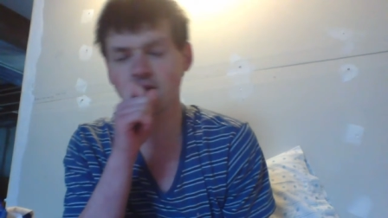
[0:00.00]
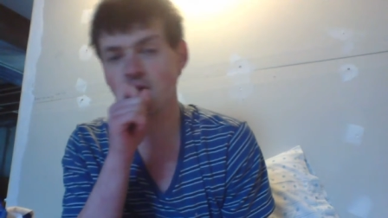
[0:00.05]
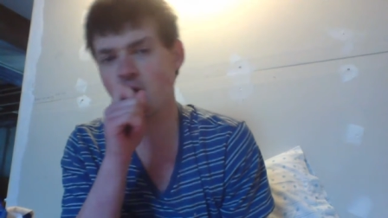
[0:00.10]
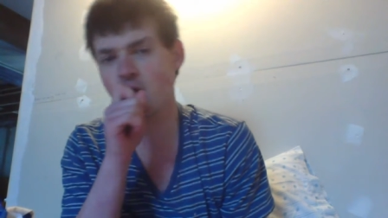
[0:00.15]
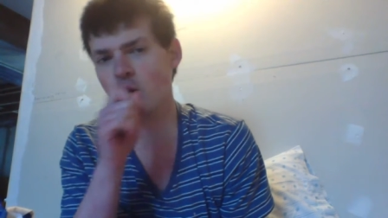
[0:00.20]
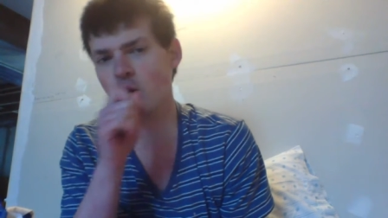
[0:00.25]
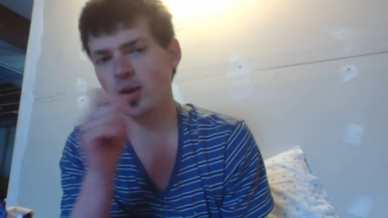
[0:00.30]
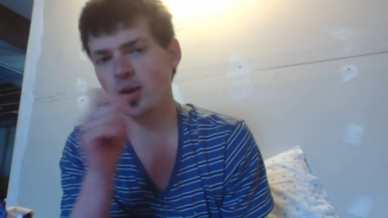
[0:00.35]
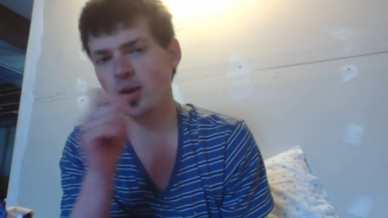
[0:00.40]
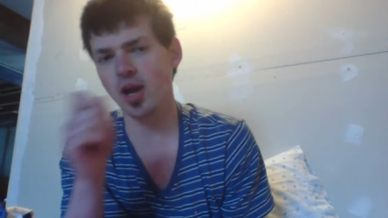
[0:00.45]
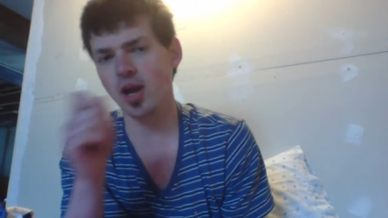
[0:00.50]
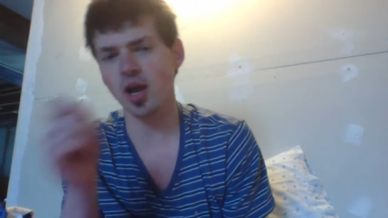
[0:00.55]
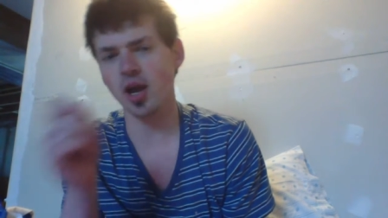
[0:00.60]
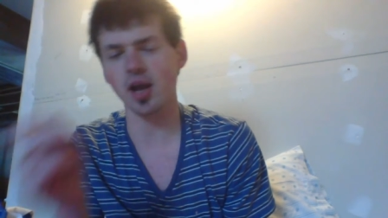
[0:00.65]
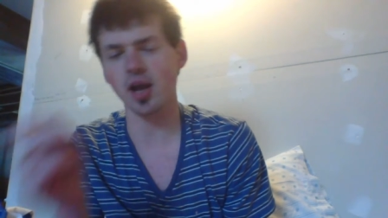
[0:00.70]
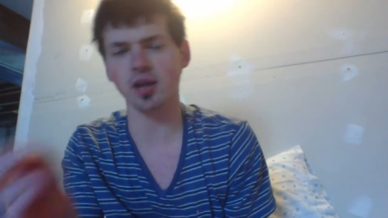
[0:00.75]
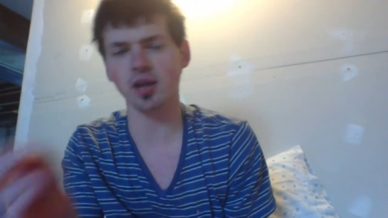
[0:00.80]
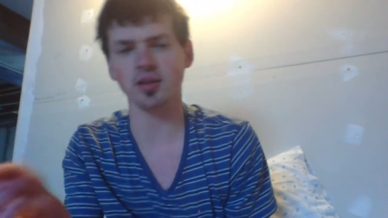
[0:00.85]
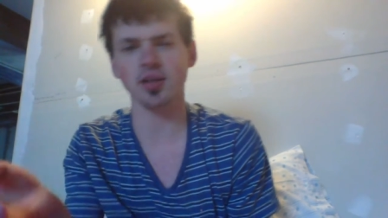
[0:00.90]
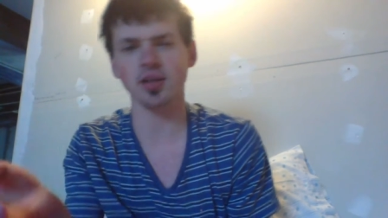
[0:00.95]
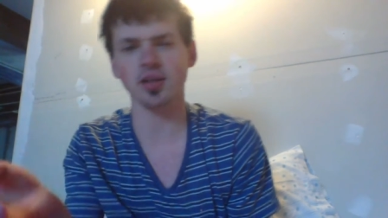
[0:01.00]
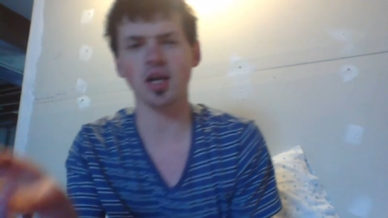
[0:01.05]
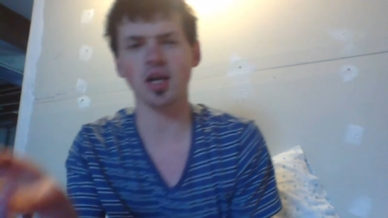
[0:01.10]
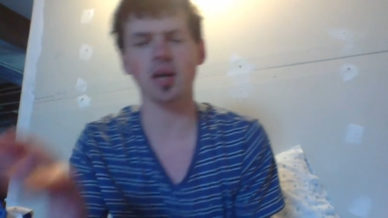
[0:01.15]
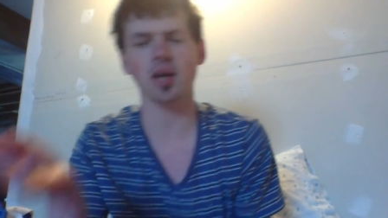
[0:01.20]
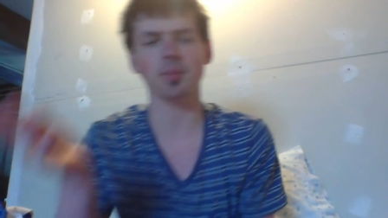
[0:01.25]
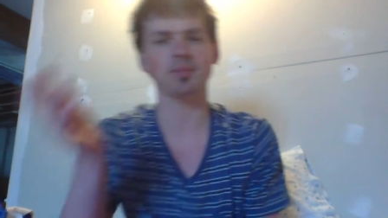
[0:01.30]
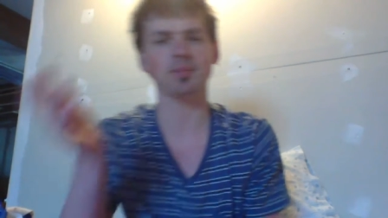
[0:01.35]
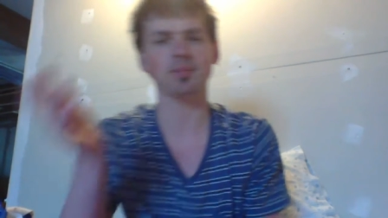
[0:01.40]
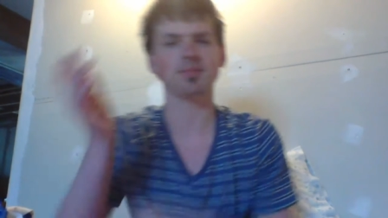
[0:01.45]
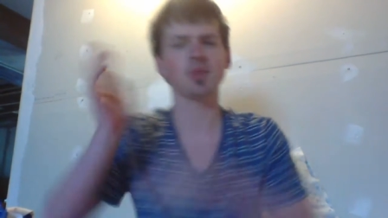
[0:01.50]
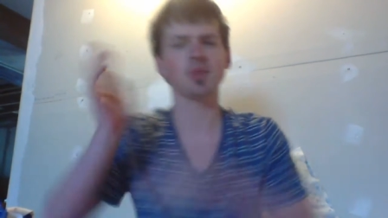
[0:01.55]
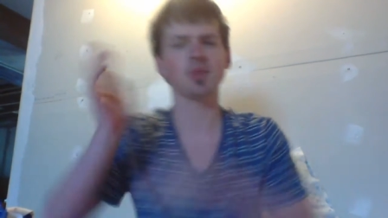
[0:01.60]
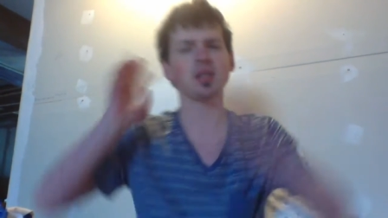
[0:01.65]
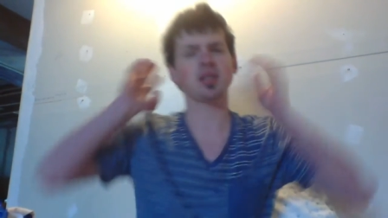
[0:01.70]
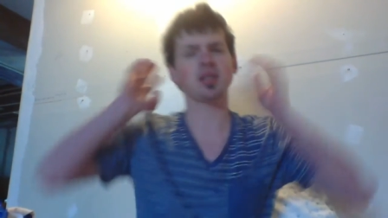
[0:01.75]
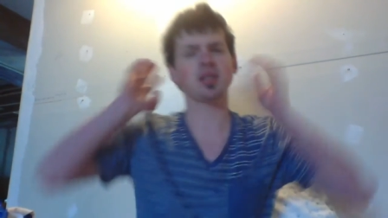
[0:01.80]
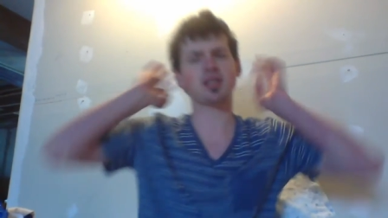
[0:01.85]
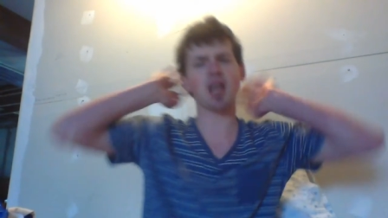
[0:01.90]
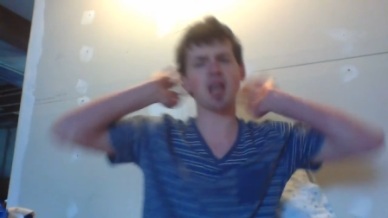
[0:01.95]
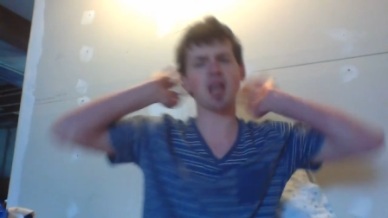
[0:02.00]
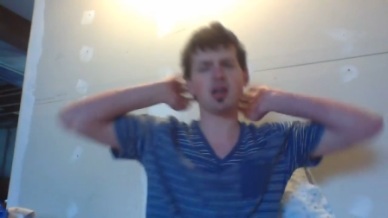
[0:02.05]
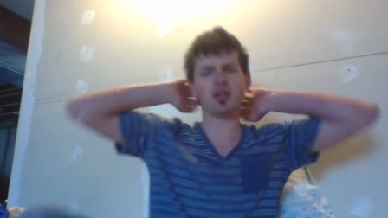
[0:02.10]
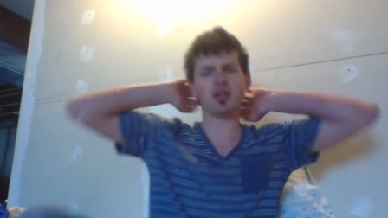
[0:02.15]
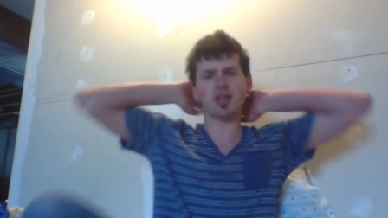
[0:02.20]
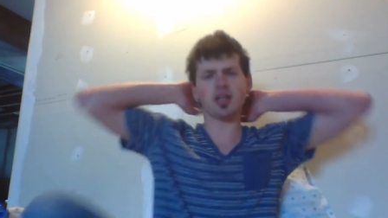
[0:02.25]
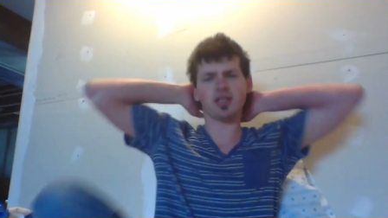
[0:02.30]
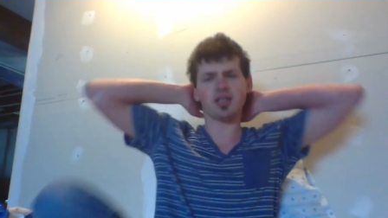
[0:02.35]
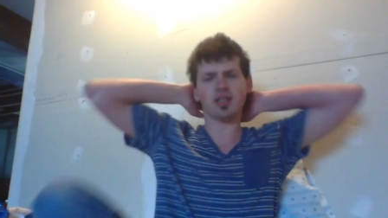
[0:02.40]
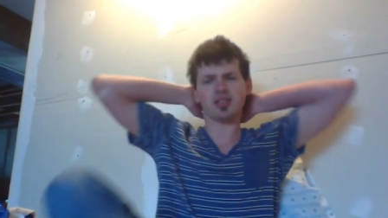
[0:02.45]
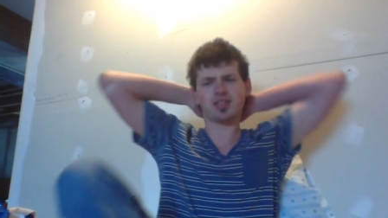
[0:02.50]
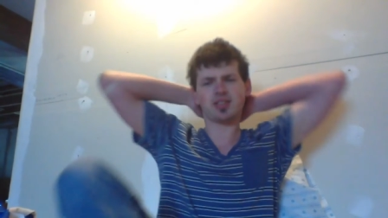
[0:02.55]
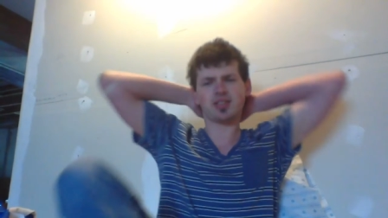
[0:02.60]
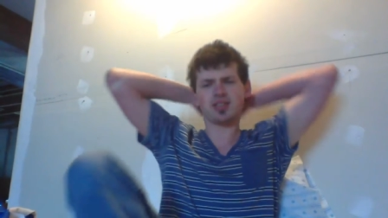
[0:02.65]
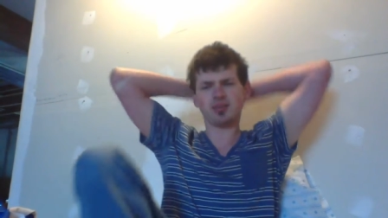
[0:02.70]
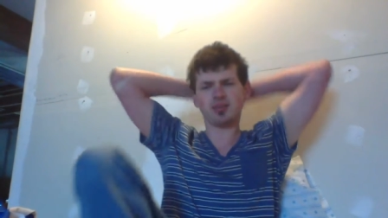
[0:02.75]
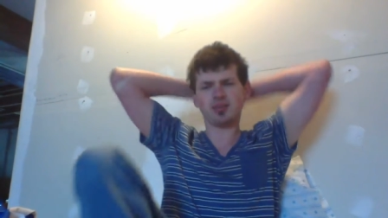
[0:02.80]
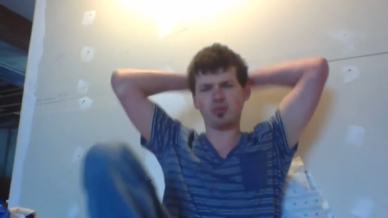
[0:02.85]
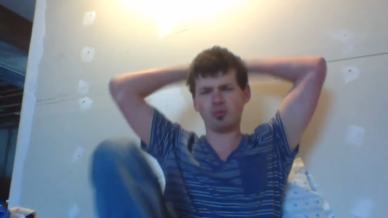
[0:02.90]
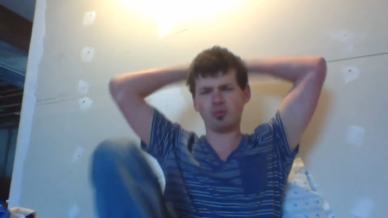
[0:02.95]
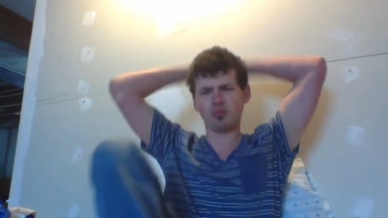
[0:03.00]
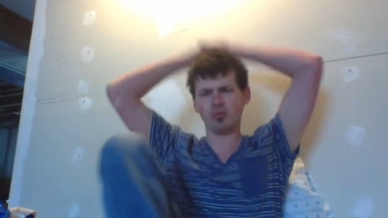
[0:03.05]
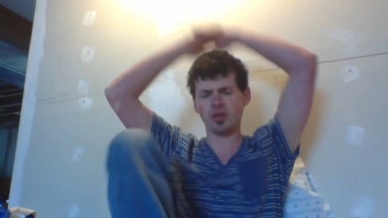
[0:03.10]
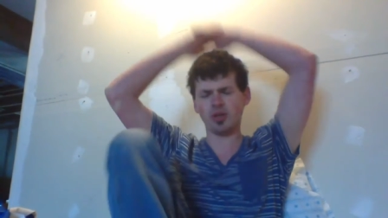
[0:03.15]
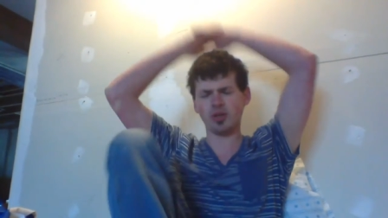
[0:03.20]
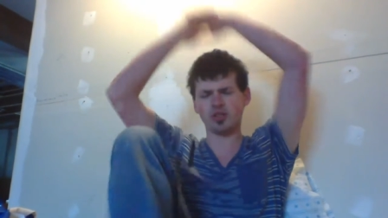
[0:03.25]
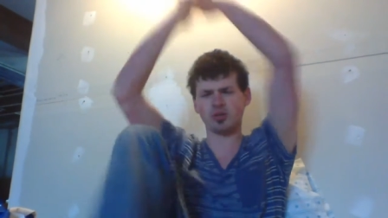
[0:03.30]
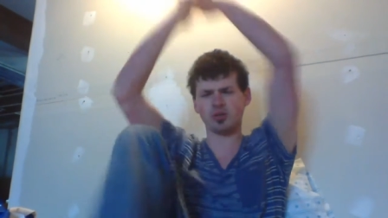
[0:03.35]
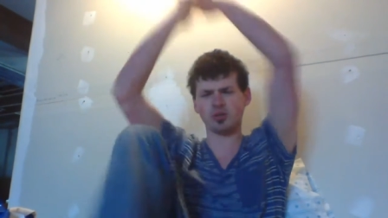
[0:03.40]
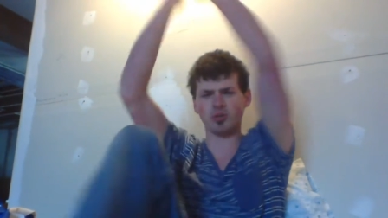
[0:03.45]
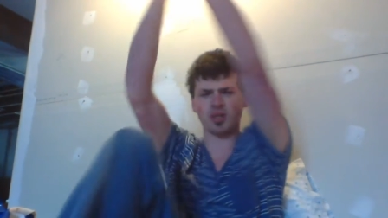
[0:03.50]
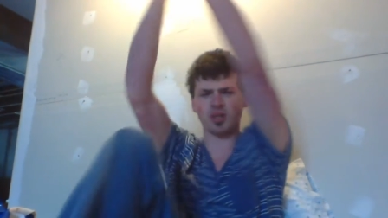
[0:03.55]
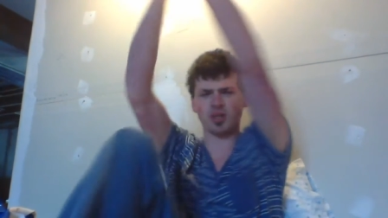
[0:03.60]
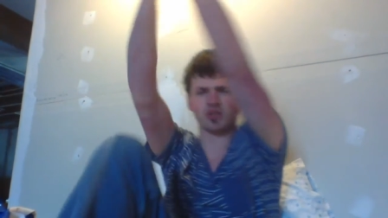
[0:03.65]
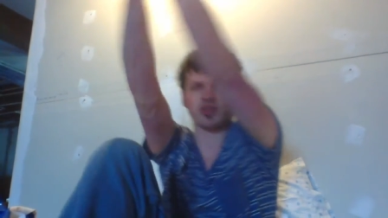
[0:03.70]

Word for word: Oh yeah, and um, Saturdays, which was